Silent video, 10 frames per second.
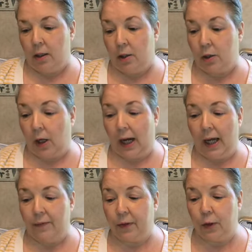so I
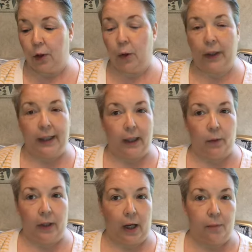have no idea
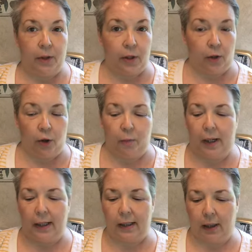what happened to those masks.